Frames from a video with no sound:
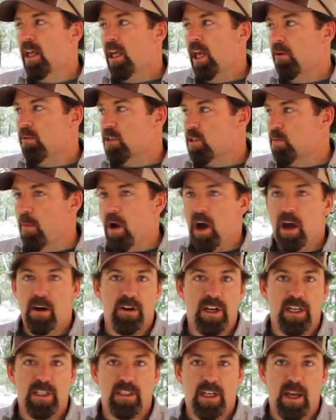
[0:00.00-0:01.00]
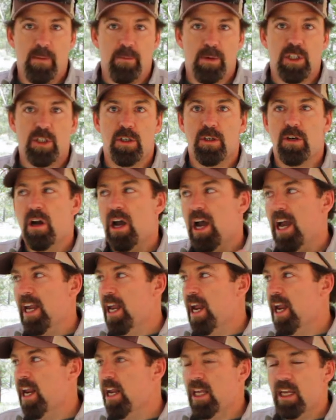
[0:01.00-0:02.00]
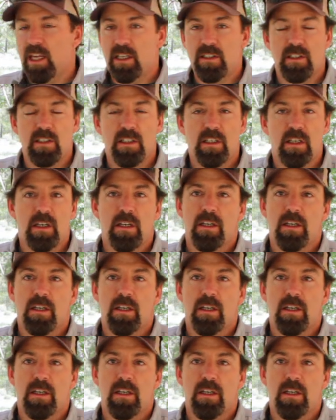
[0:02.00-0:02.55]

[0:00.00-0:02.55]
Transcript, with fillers: it was moderate temperature, high eighties,